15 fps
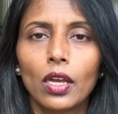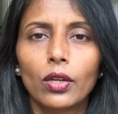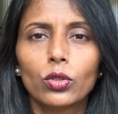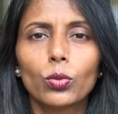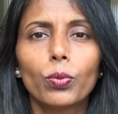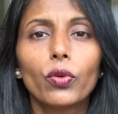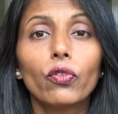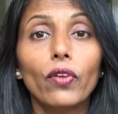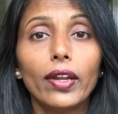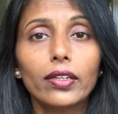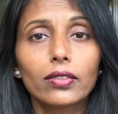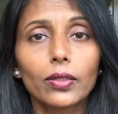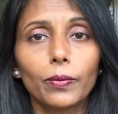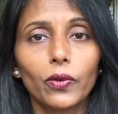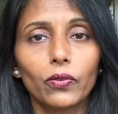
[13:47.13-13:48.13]
to prevent
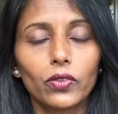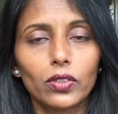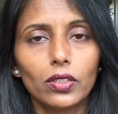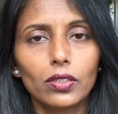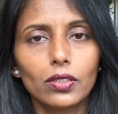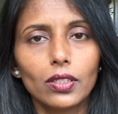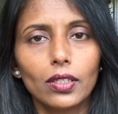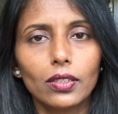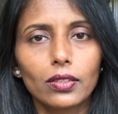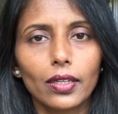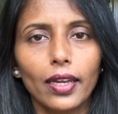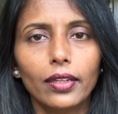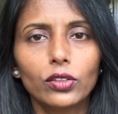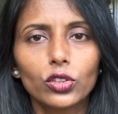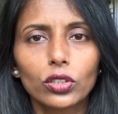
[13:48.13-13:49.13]
some of the disease,
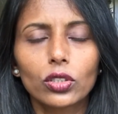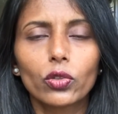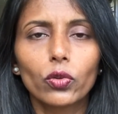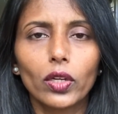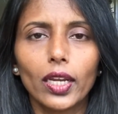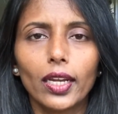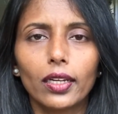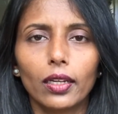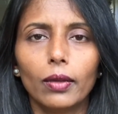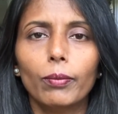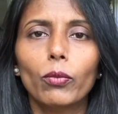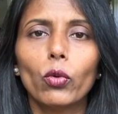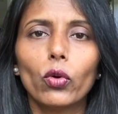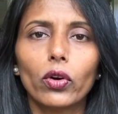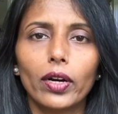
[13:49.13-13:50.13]
and just create a
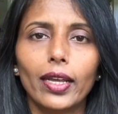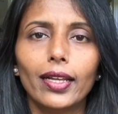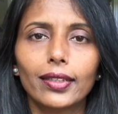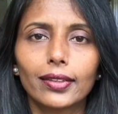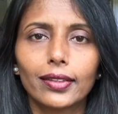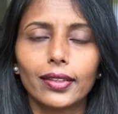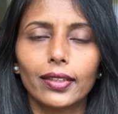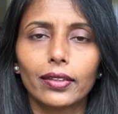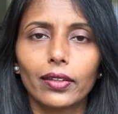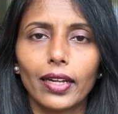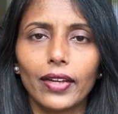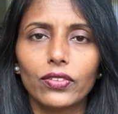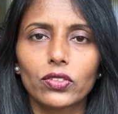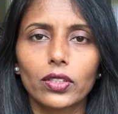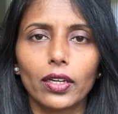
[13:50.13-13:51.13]
more healthier
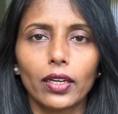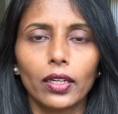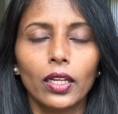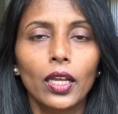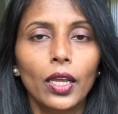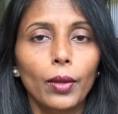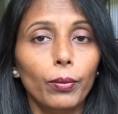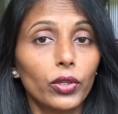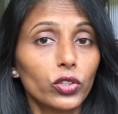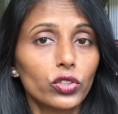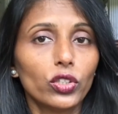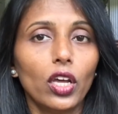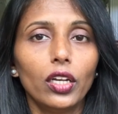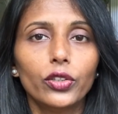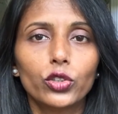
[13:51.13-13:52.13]
lifestyle, because
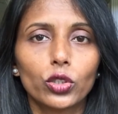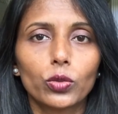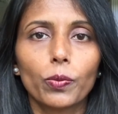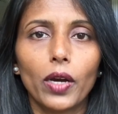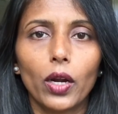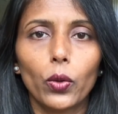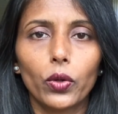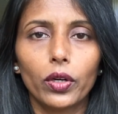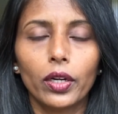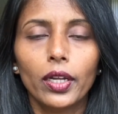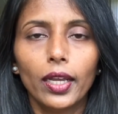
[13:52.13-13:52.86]
knowledge is power.